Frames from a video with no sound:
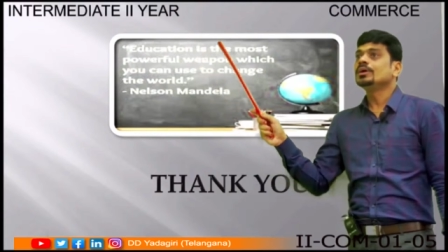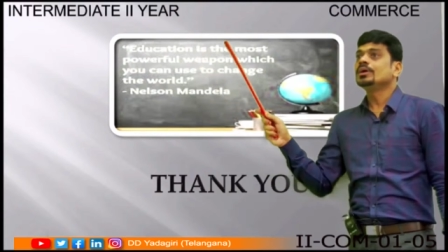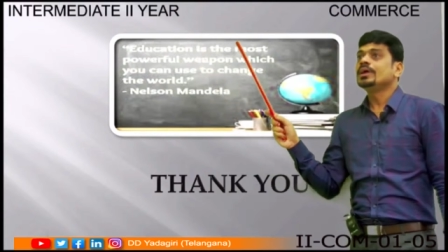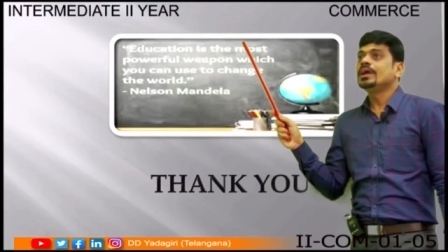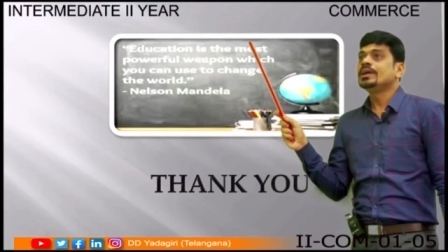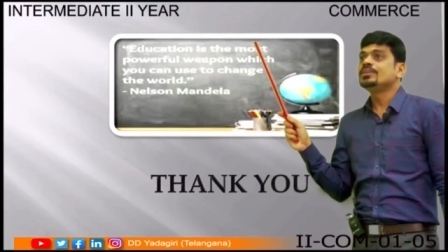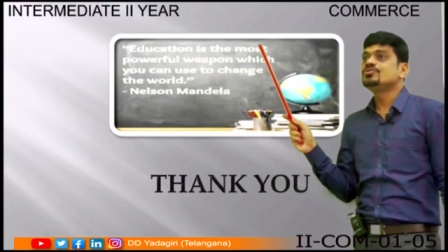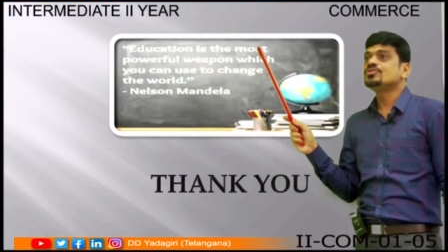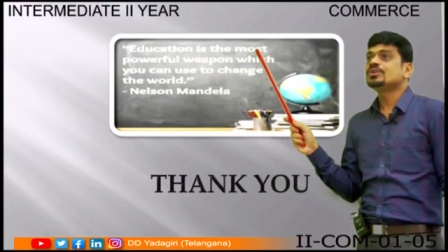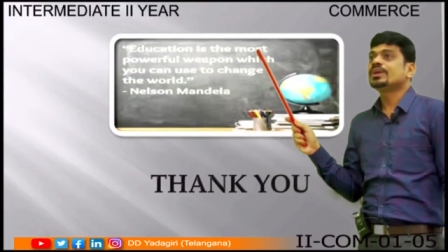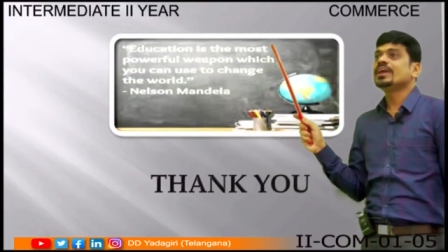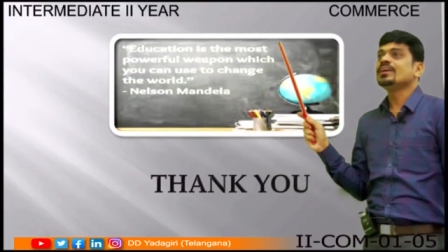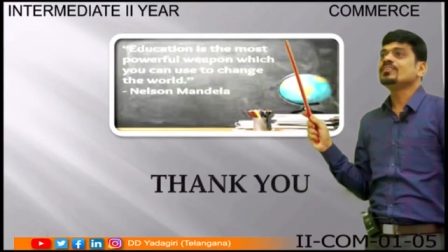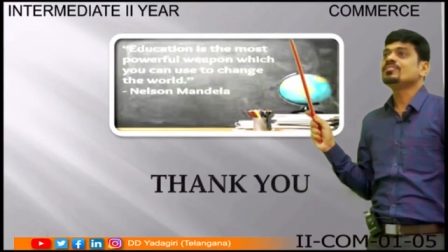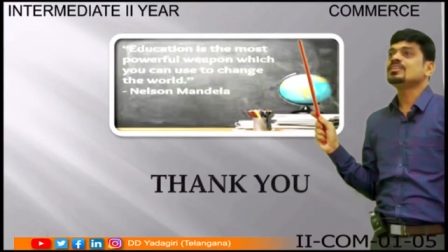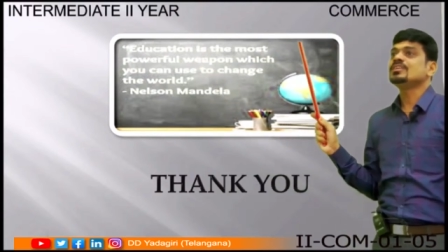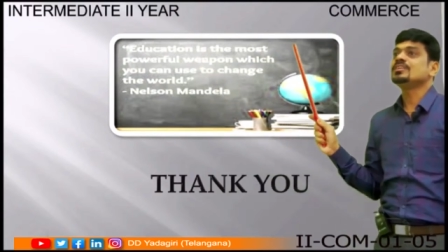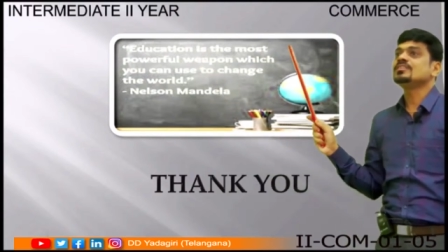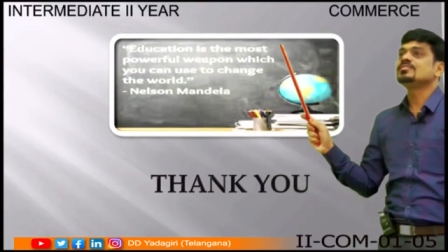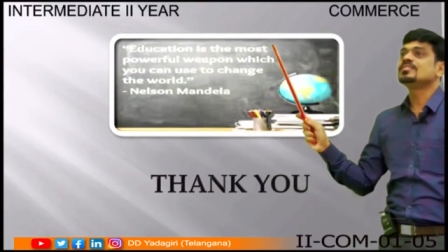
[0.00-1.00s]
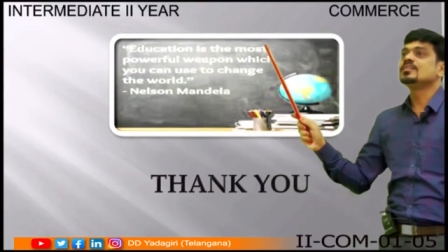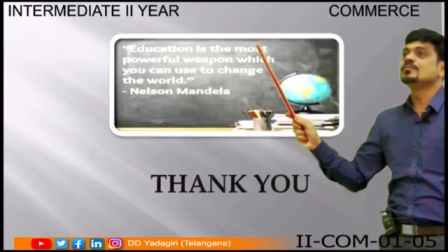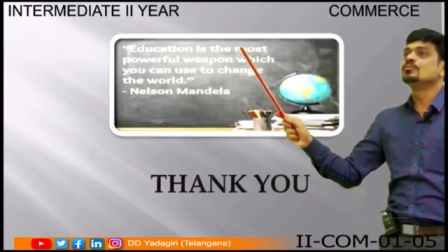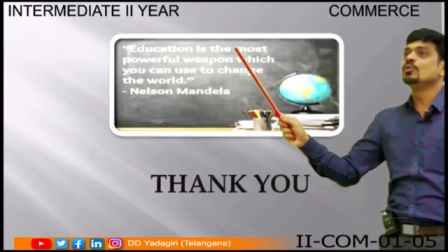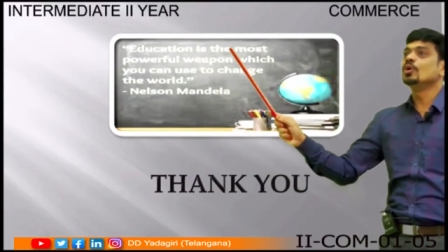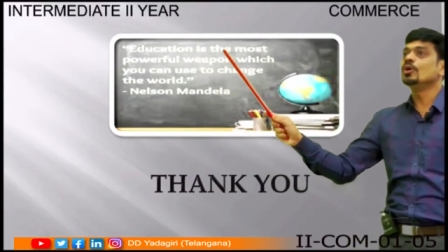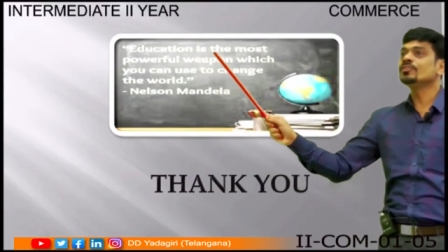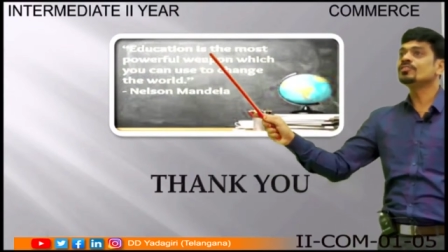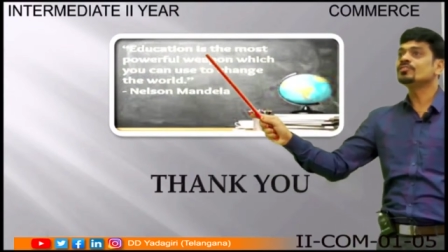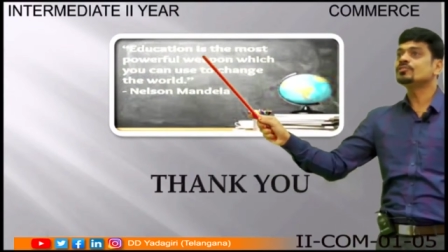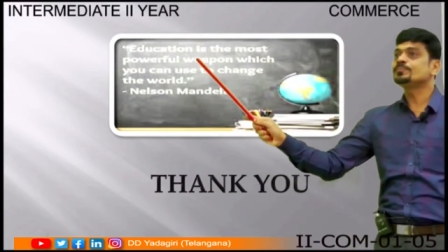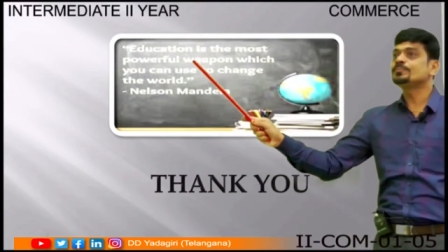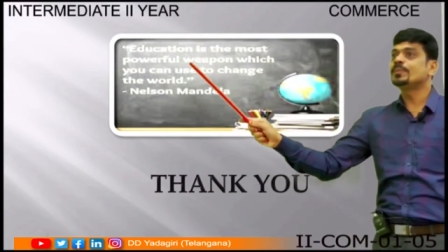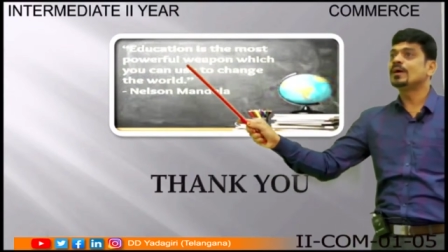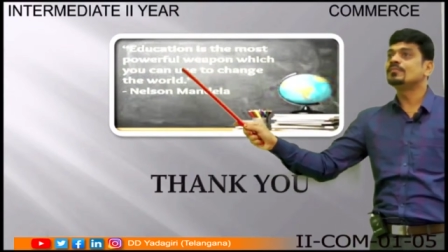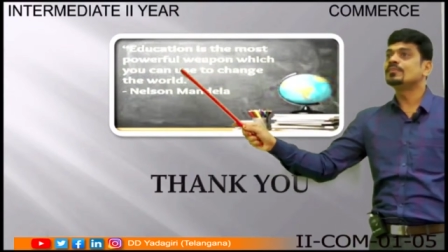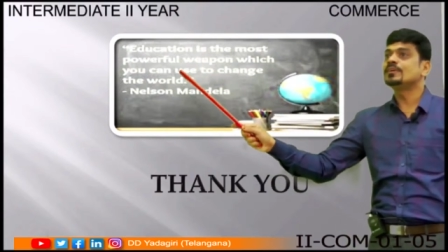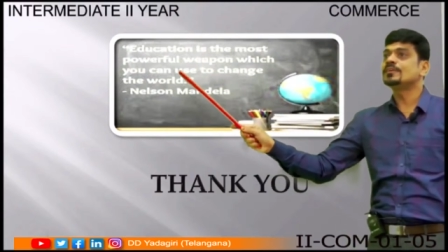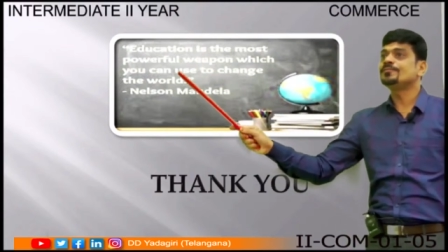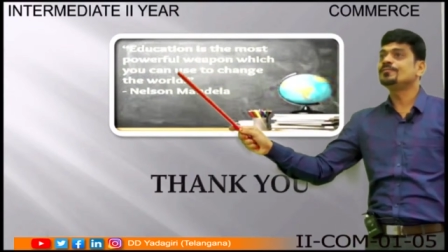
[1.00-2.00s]
education is the most
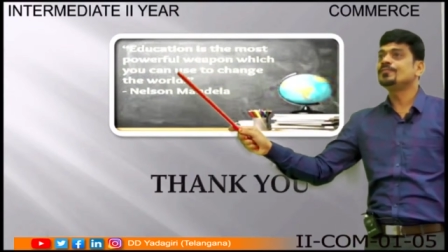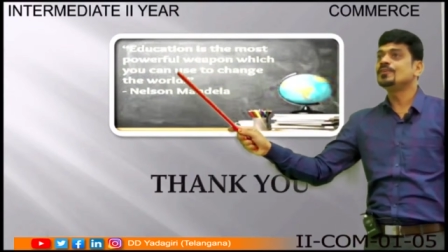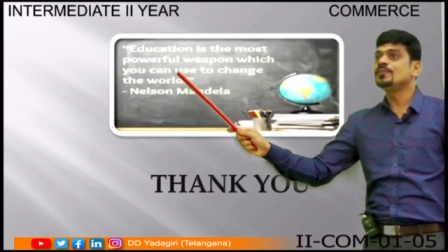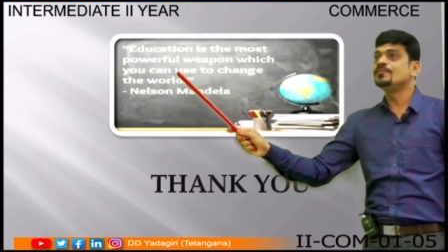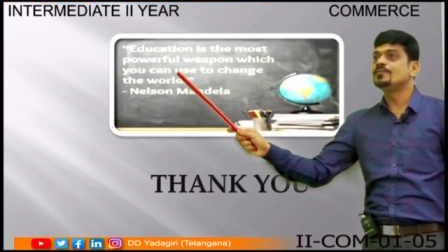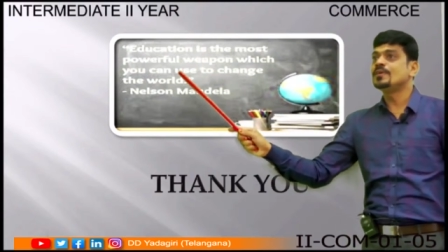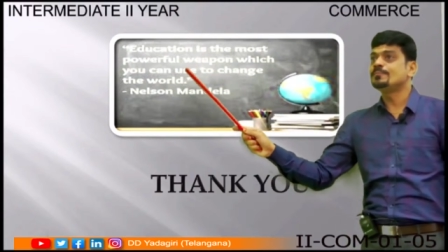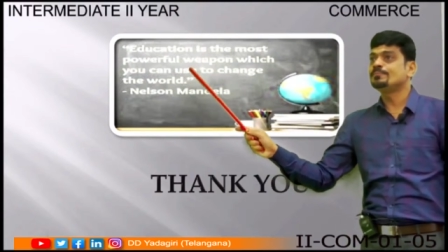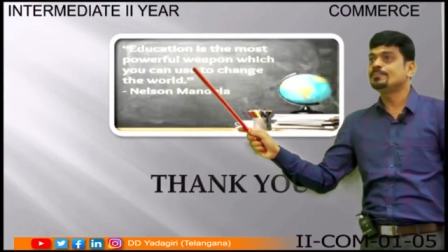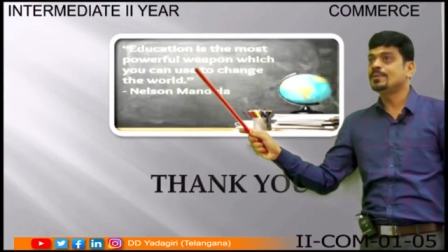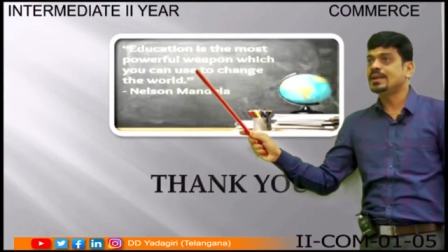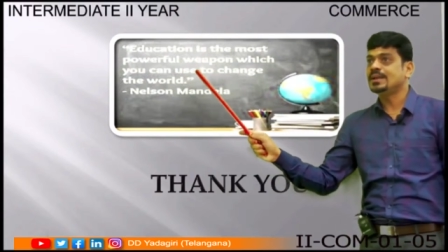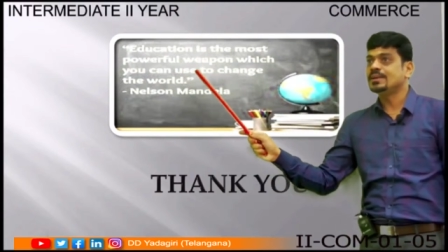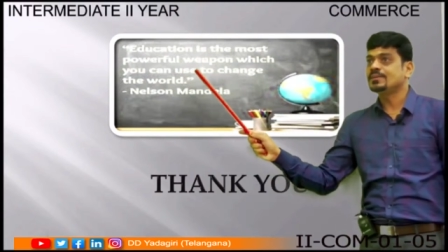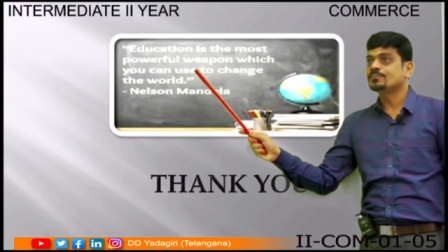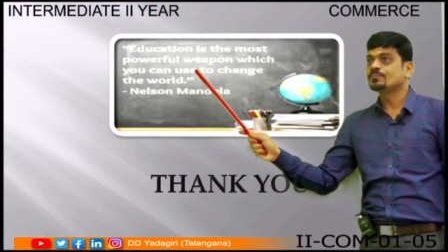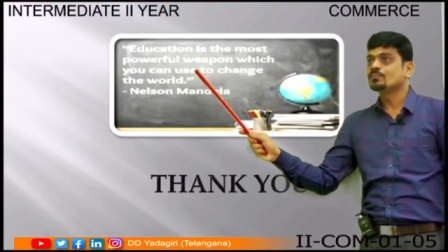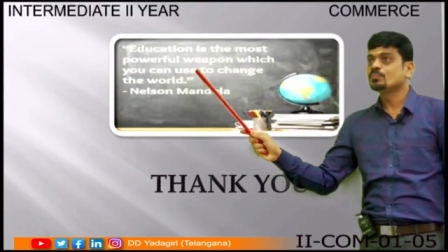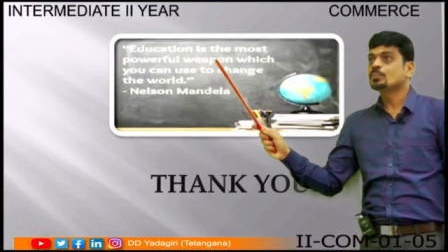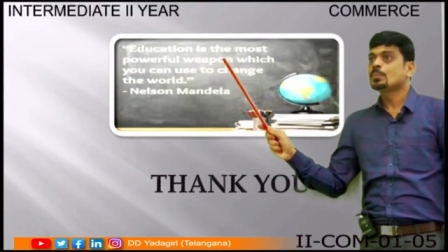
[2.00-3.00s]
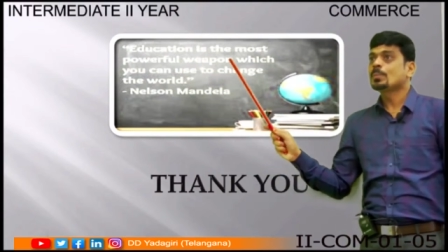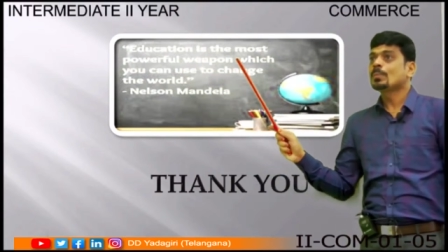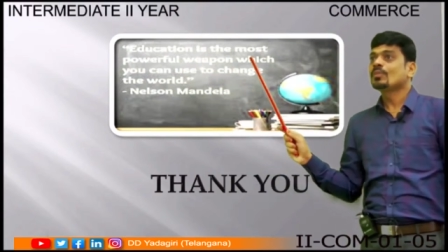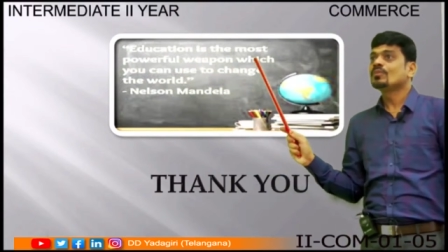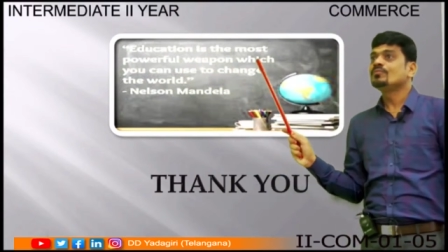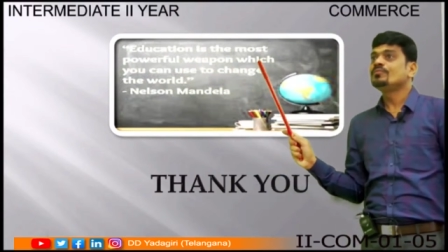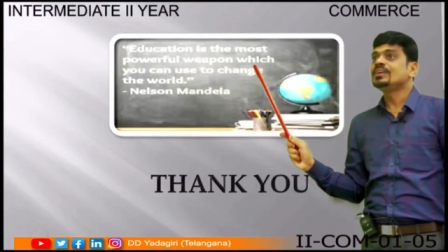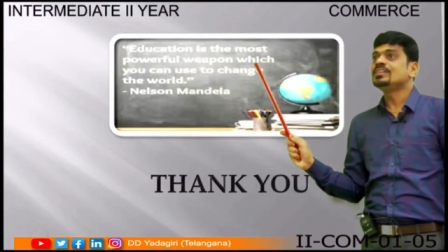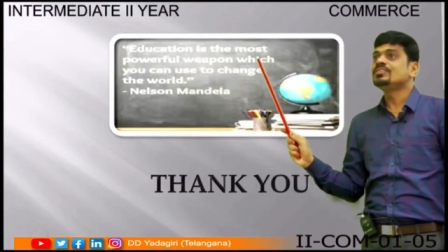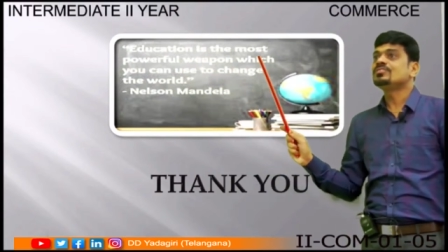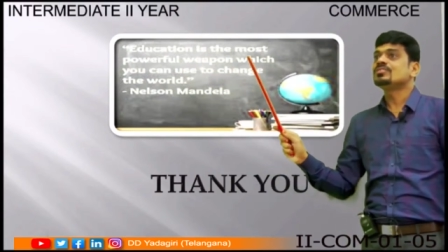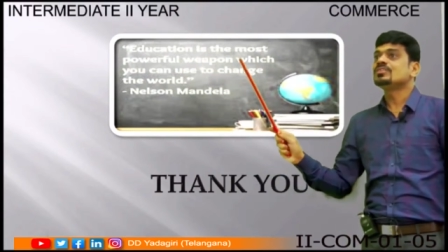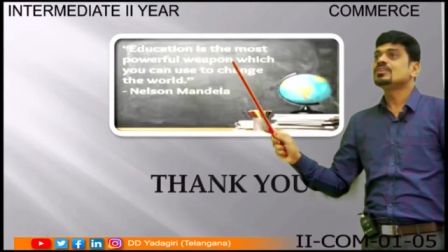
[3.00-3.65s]
powerful weapon which